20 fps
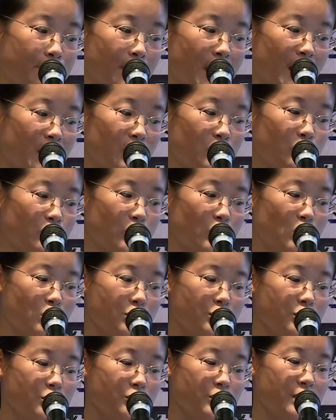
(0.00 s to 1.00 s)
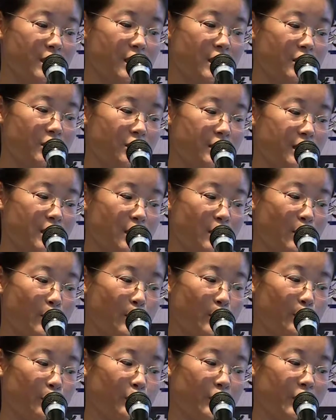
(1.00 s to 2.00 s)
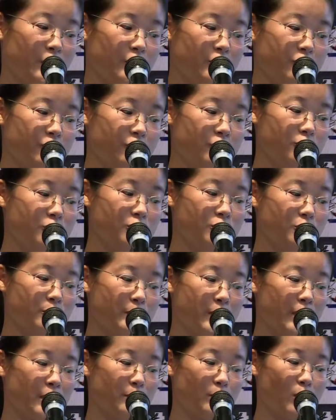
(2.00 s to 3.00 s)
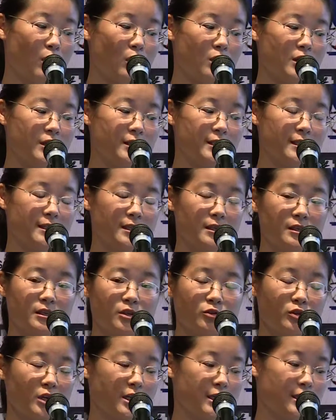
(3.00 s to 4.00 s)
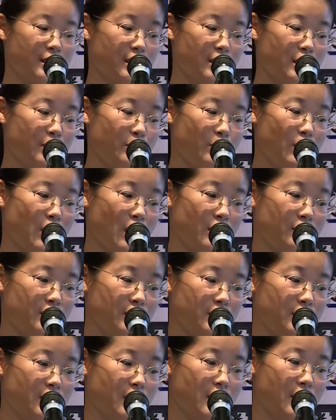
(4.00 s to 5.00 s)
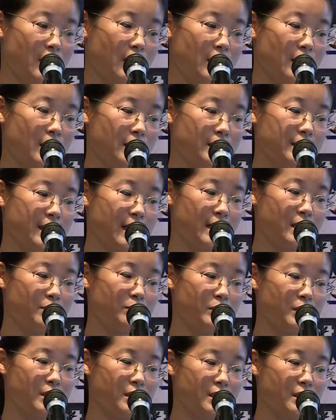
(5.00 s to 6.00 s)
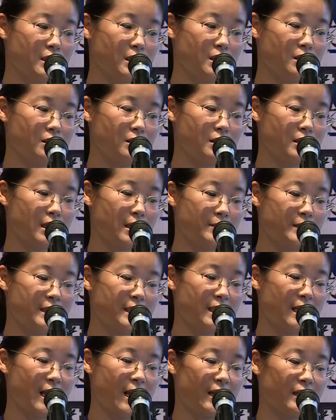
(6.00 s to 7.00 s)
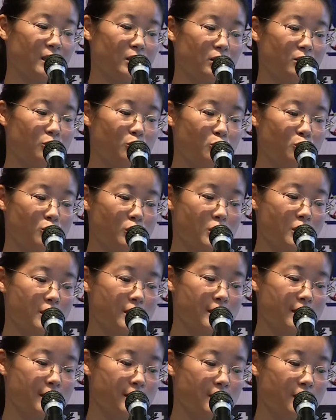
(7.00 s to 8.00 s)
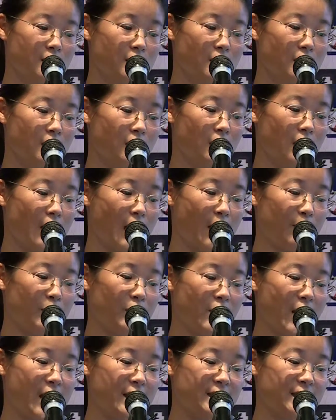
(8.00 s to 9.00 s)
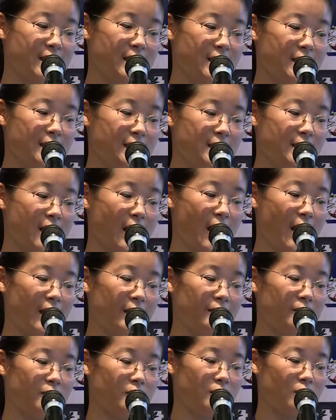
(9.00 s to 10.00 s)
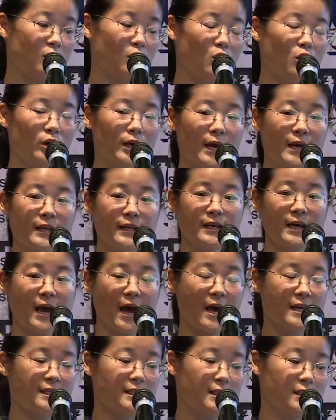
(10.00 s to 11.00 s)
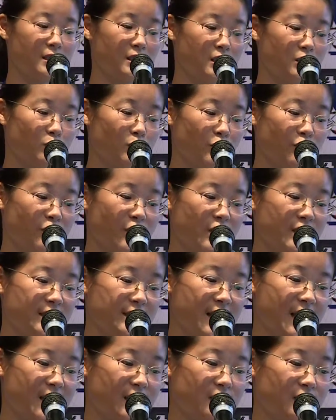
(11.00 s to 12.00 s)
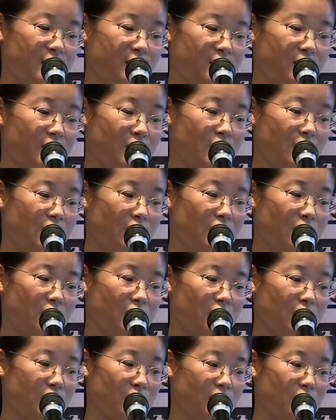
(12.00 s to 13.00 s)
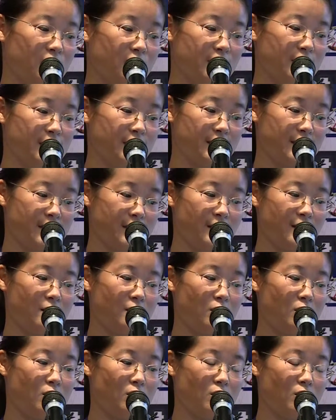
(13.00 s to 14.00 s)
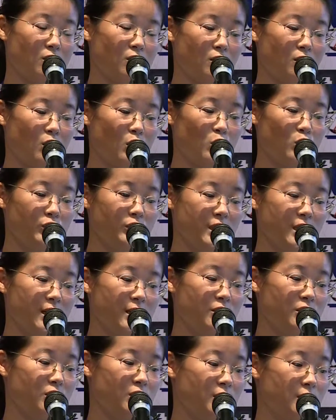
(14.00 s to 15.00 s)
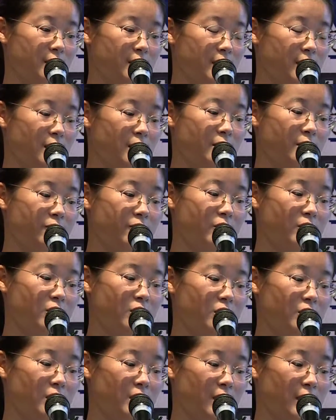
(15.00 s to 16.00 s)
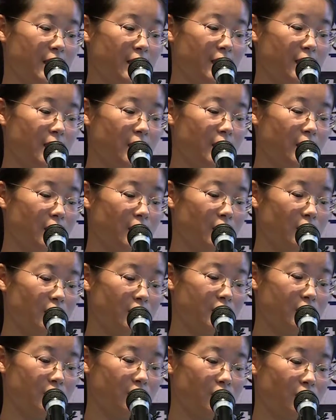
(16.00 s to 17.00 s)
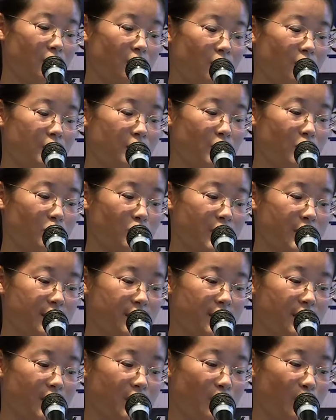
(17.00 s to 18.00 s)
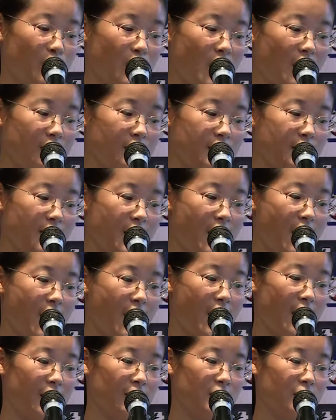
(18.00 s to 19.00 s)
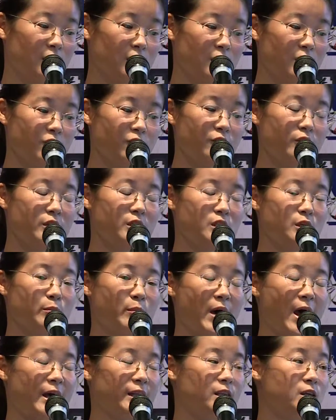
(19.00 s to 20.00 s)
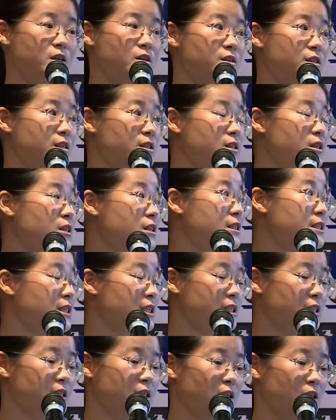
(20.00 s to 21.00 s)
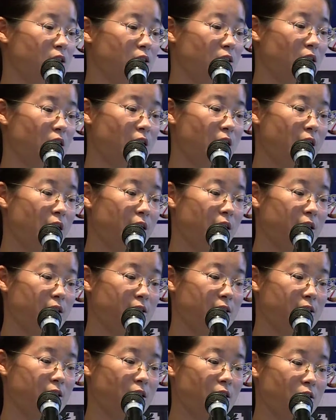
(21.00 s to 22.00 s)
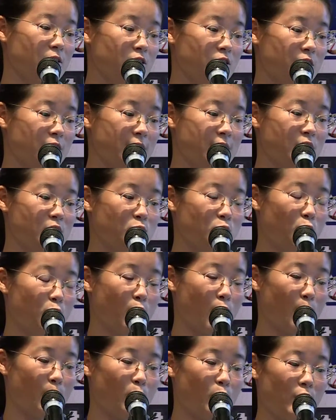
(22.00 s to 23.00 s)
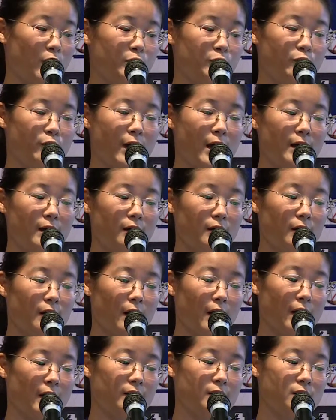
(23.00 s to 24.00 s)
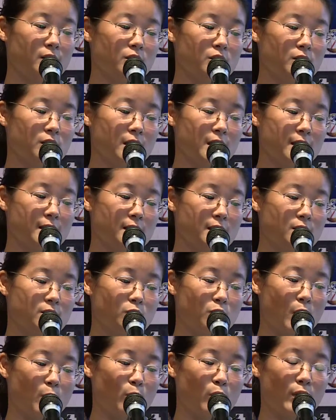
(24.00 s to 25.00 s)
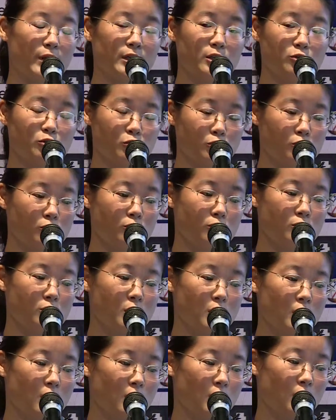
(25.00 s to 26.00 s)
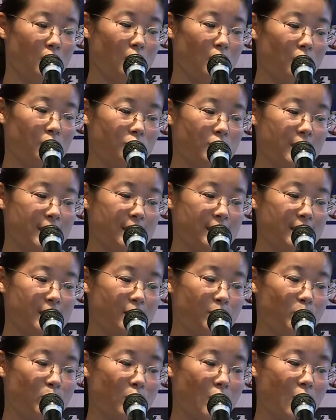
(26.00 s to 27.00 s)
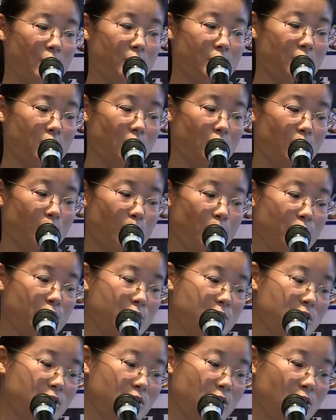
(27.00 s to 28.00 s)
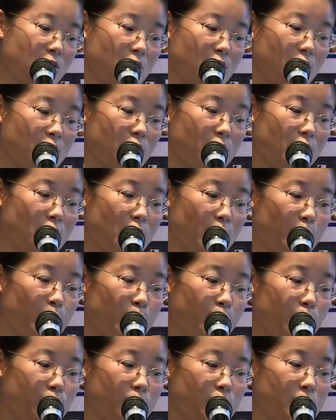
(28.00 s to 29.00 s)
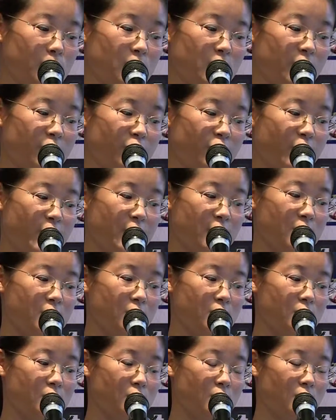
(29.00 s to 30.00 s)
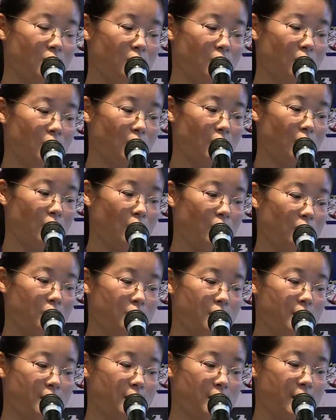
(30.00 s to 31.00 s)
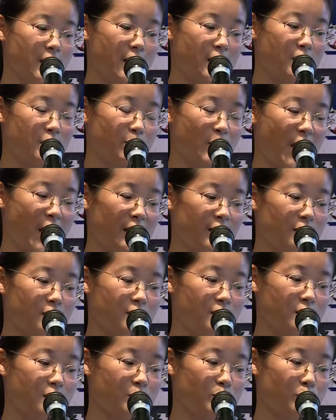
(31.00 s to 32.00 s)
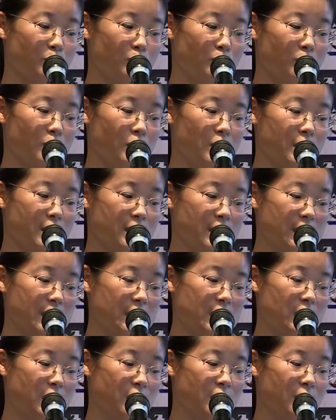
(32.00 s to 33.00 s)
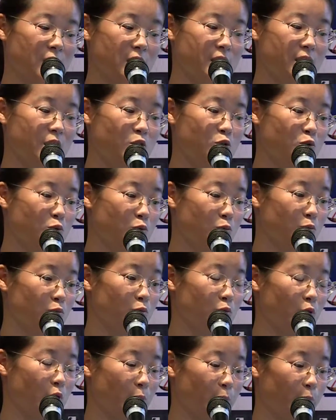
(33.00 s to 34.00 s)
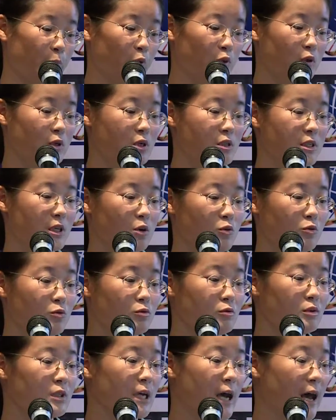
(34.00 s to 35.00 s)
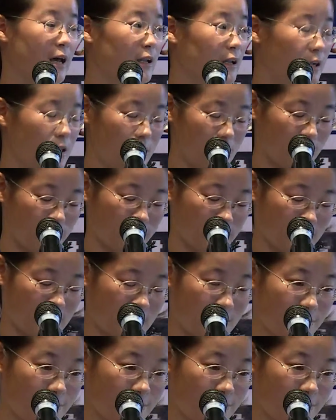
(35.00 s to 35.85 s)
And we also check the individual metabolites in the transgenic plants. That means something like sugars, amino acids, and organic acids. We found that they all changed significantly in the transgenic plants, and the different patterns existed in the JS 1.1 and the JS 1.2 transgenic plants. Both different change patterns existed in the between the root and the leaves.